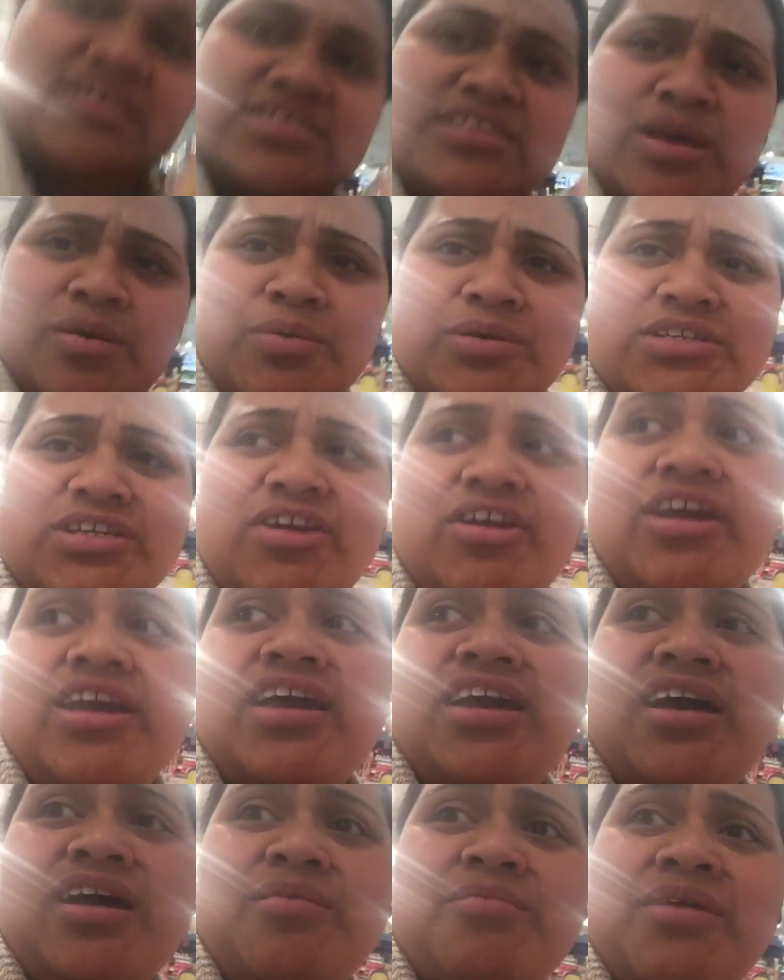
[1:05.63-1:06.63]
sandwich, here I
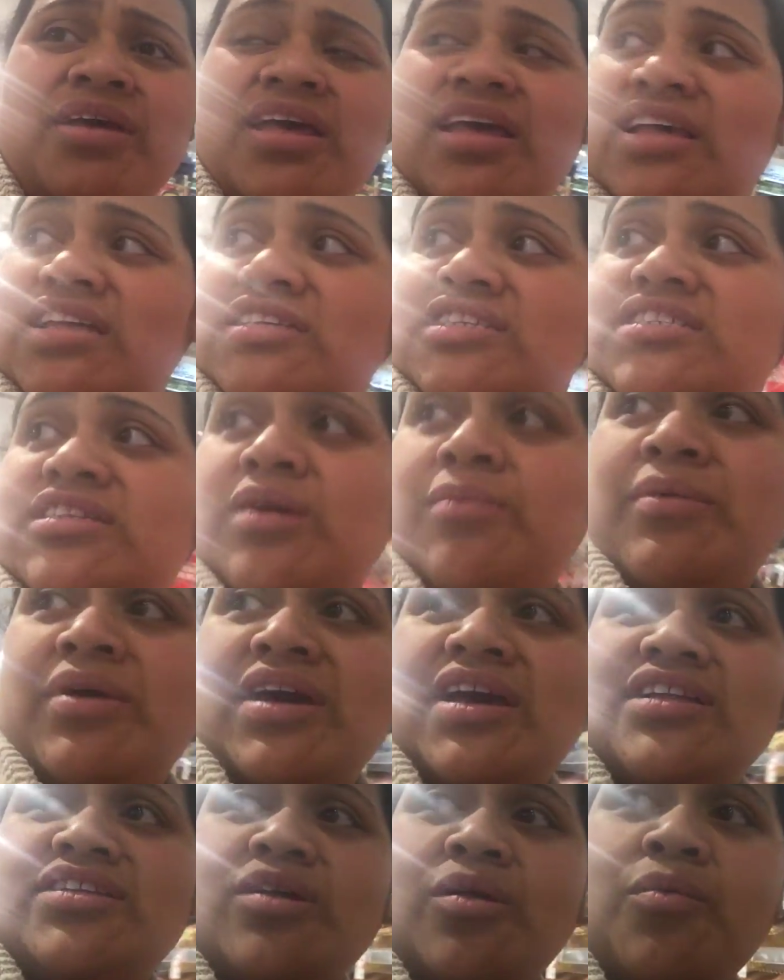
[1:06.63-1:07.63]
come.
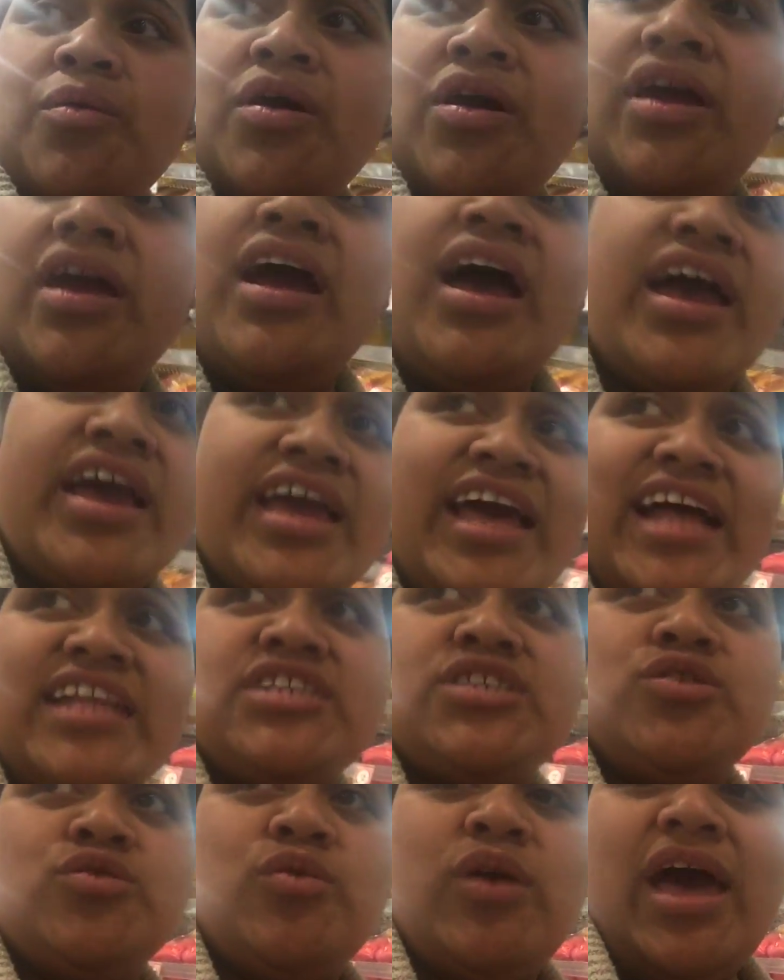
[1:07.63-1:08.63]
Stomach, don't worry. I
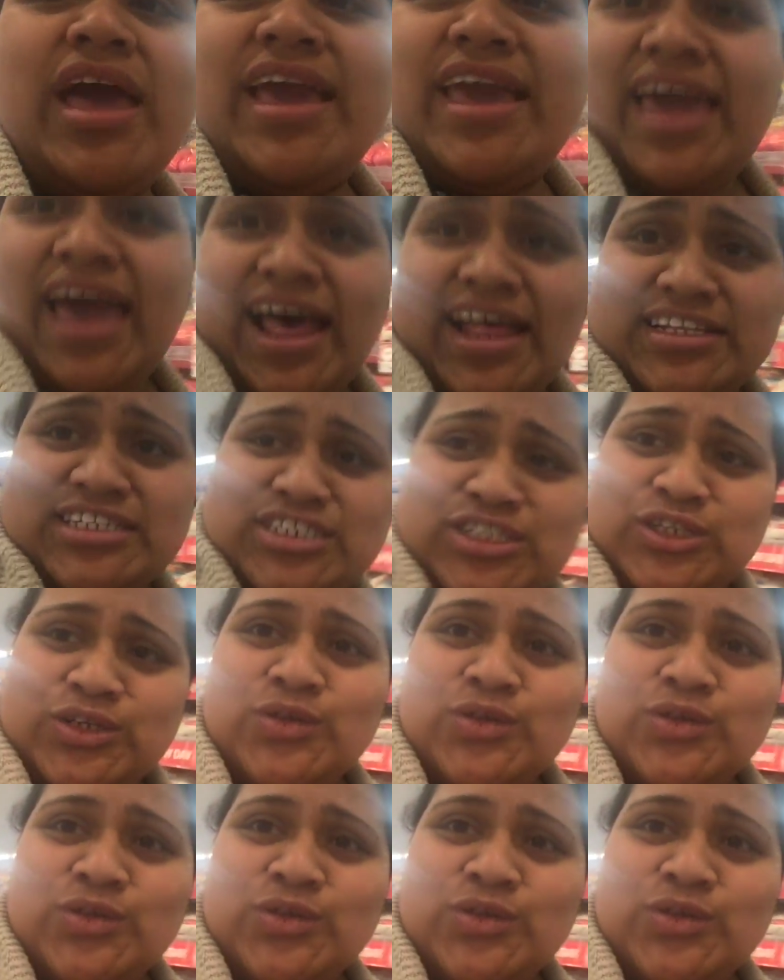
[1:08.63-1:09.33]
got you. I got